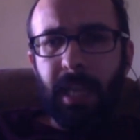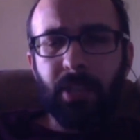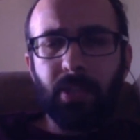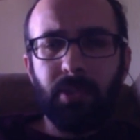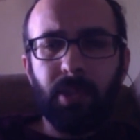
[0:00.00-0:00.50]

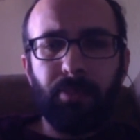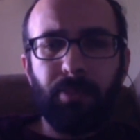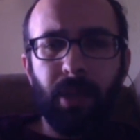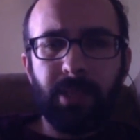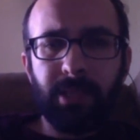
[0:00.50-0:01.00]
actually are
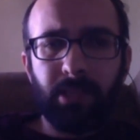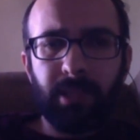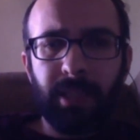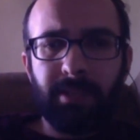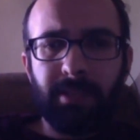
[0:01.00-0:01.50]

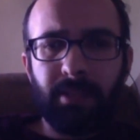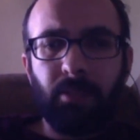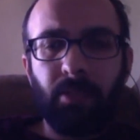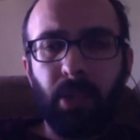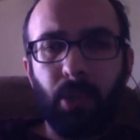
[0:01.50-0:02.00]
postulates
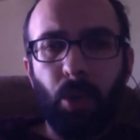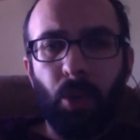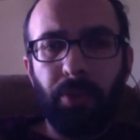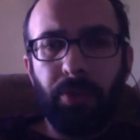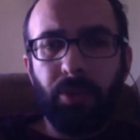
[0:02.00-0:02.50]
of our
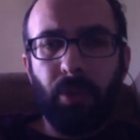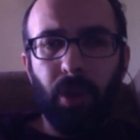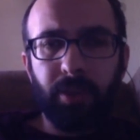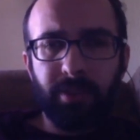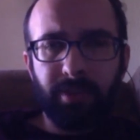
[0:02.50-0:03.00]
own
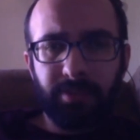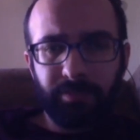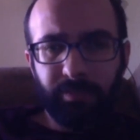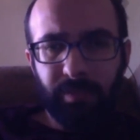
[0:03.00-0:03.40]
thoughts